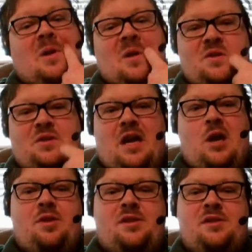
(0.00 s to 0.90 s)
So now
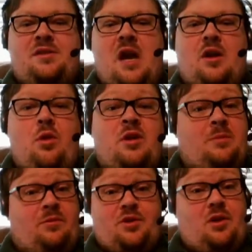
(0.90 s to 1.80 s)
this is not going to
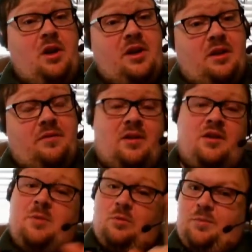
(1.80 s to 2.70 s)
be returning any
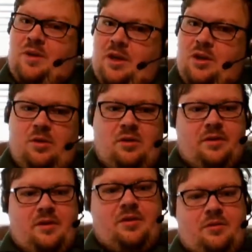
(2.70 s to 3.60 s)
values, but it will be echoing a
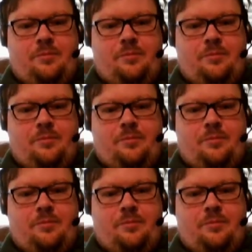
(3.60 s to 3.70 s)
value.